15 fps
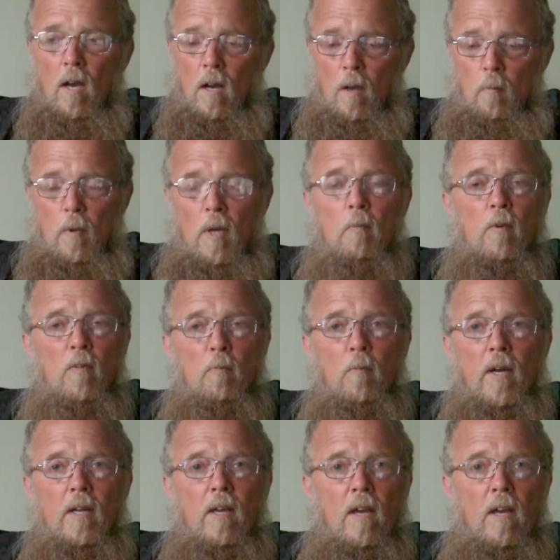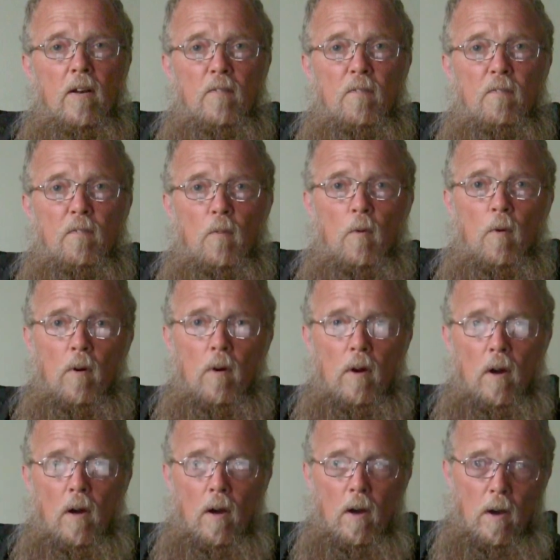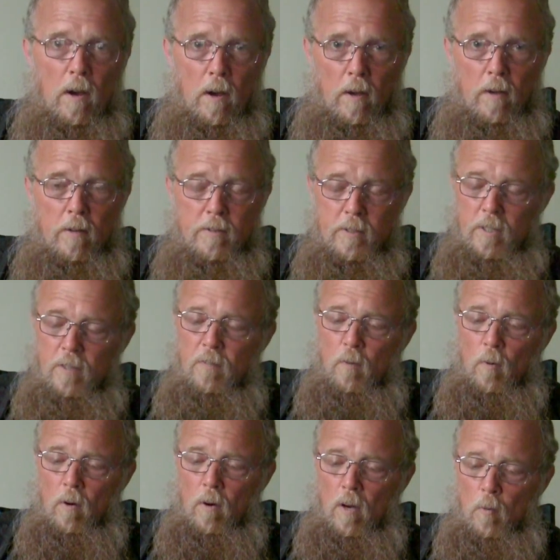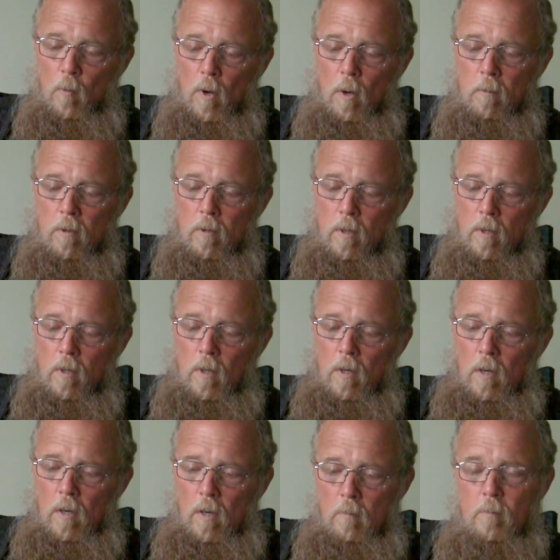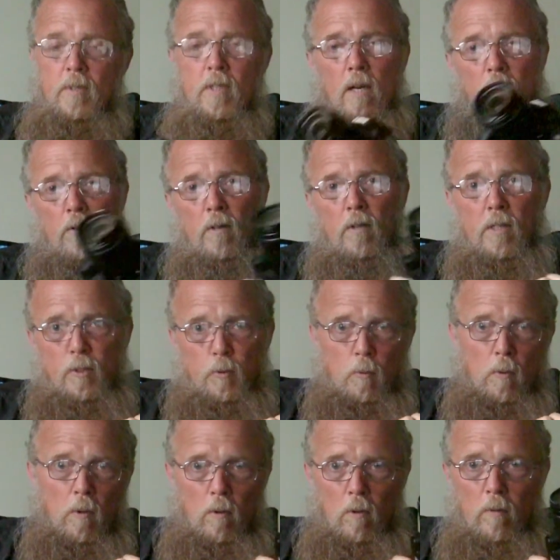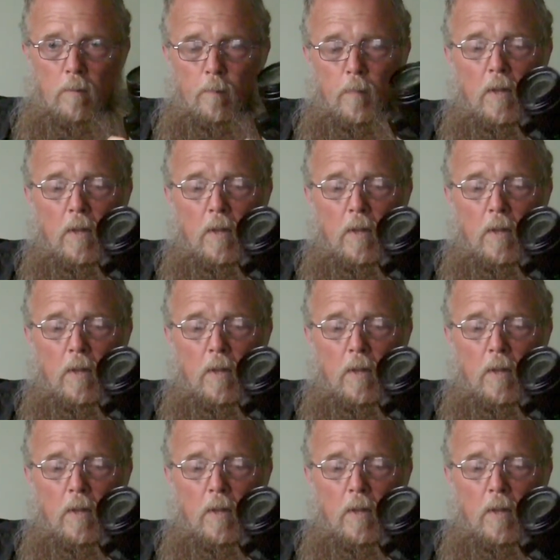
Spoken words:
I may move my Canon T4i Rebel down to this roll.